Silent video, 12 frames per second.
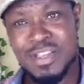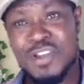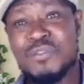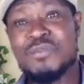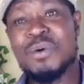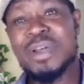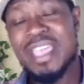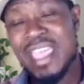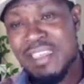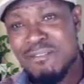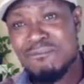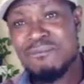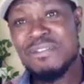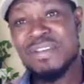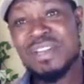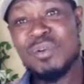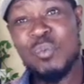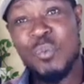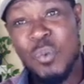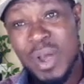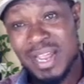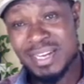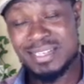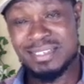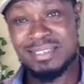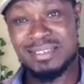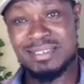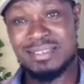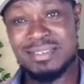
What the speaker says: for every one